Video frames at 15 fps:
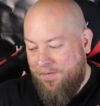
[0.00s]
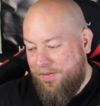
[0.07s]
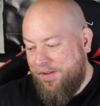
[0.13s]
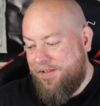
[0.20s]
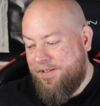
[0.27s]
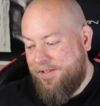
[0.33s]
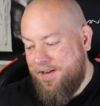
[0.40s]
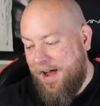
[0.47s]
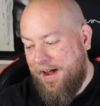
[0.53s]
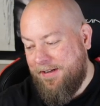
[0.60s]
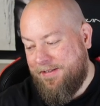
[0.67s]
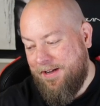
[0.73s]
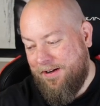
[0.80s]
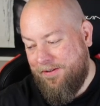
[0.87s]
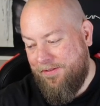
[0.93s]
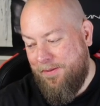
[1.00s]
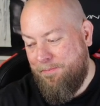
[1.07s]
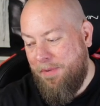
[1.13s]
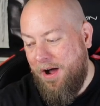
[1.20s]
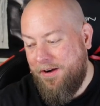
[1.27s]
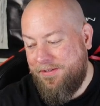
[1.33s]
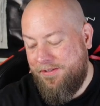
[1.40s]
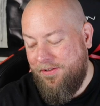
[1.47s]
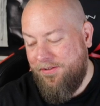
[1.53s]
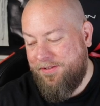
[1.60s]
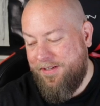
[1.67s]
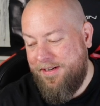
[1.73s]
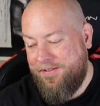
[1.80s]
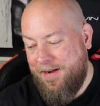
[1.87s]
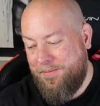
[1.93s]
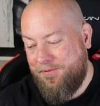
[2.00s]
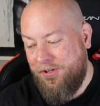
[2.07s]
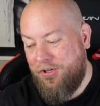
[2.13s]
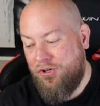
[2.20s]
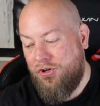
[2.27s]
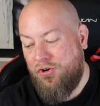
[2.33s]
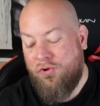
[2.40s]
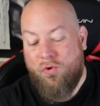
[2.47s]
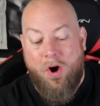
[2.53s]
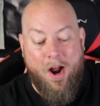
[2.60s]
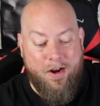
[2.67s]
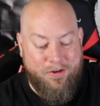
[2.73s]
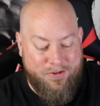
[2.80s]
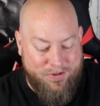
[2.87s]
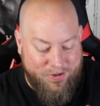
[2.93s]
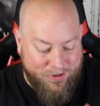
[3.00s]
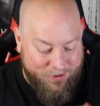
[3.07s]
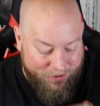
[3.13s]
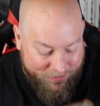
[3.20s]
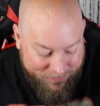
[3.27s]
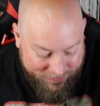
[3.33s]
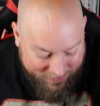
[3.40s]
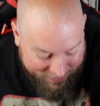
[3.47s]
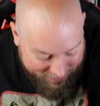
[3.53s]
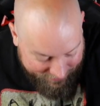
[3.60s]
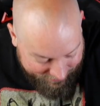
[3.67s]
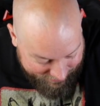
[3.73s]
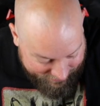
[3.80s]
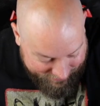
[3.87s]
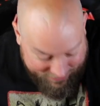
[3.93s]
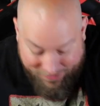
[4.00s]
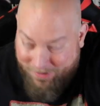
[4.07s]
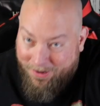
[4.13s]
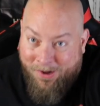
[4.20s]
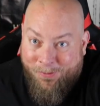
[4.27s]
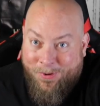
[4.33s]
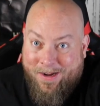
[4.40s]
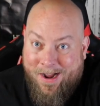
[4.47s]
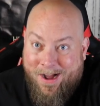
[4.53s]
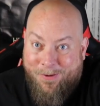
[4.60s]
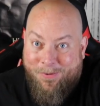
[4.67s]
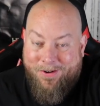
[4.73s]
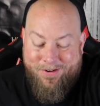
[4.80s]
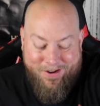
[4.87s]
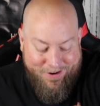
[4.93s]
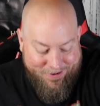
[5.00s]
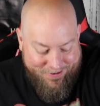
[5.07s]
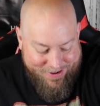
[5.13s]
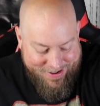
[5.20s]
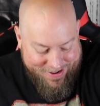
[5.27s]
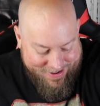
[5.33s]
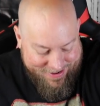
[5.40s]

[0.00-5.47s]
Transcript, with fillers: The snot sucker. The boxes of those things are absolutely crunched too. We got one though.